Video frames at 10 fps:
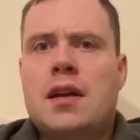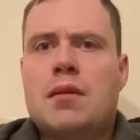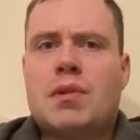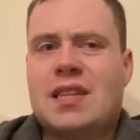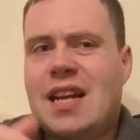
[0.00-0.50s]

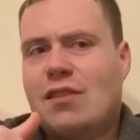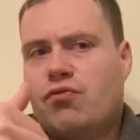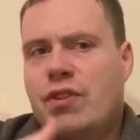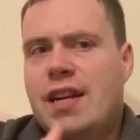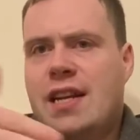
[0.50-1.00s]
because that's
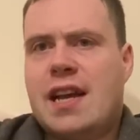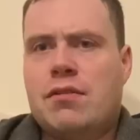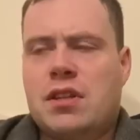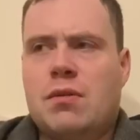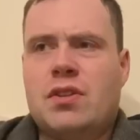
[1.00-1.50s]
really how
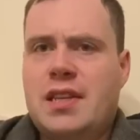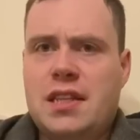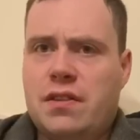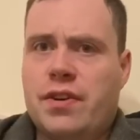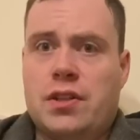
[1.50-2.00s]
it was an
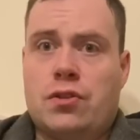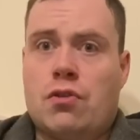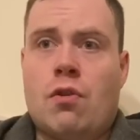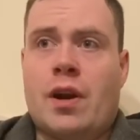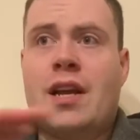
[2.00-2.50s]
easy fight to
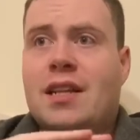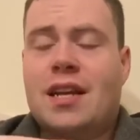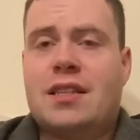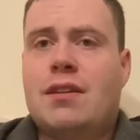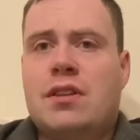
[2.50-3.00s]
score.
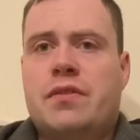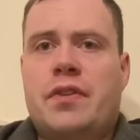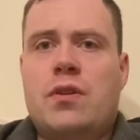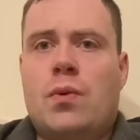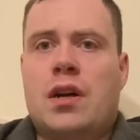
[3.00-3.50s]
That's how this
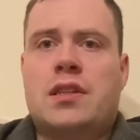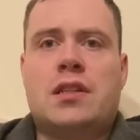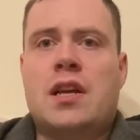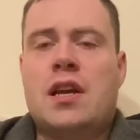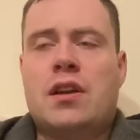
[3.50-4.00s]
fight
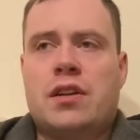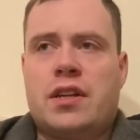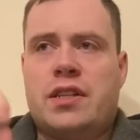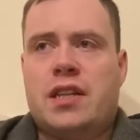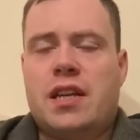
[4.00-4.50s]
was.
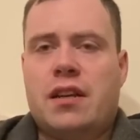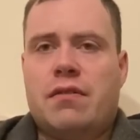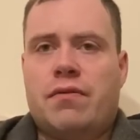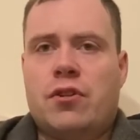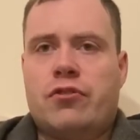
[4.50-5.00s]

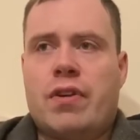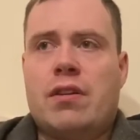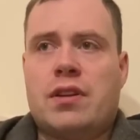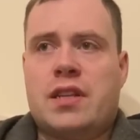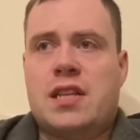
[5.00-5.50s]
Garcia, first
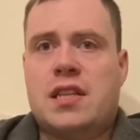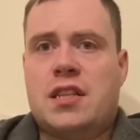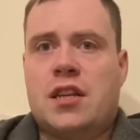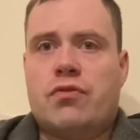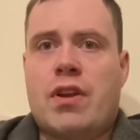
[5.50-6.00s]
round, Garcia,
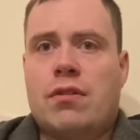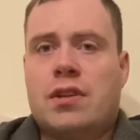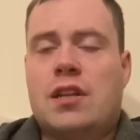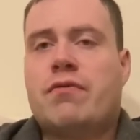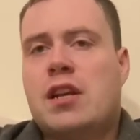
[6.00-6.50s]
sixth
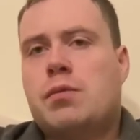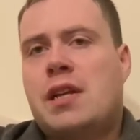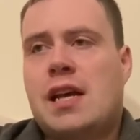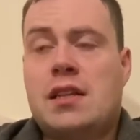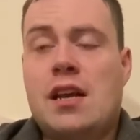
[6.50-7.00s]
round, and the rest were
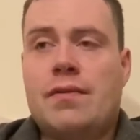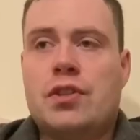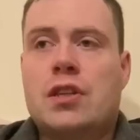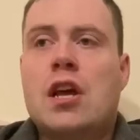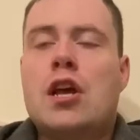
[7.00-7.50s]
Tank
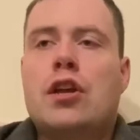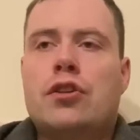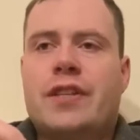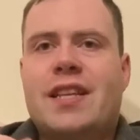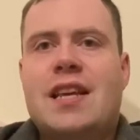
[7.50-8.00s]
Davis.
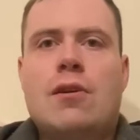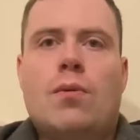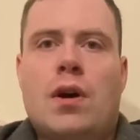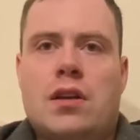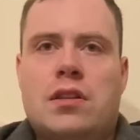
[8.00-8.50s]
So that's how it
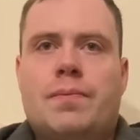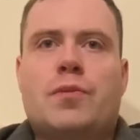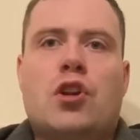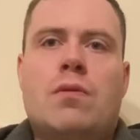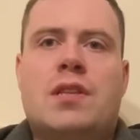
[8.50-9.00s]
was
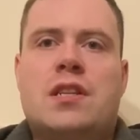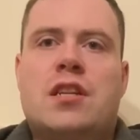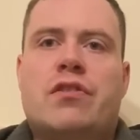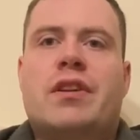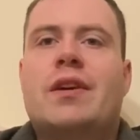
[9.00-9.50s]
going into the
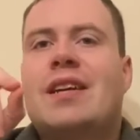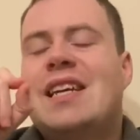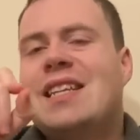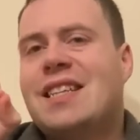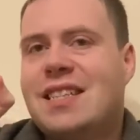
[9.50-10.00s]
sixth round. Now,
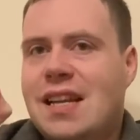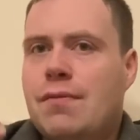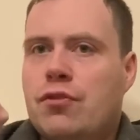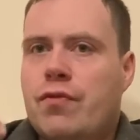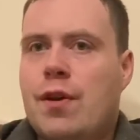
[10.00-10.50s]
in the
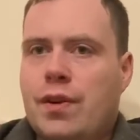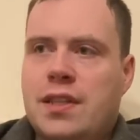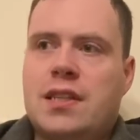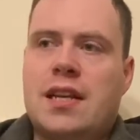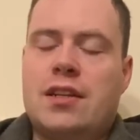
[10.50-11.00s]
seventh
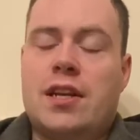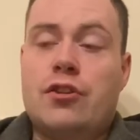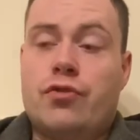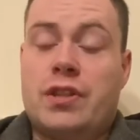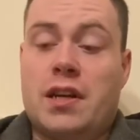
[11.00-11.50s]
round,
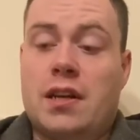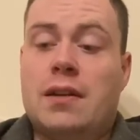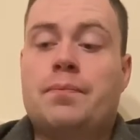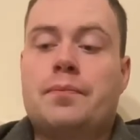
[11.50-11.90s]
interestingly,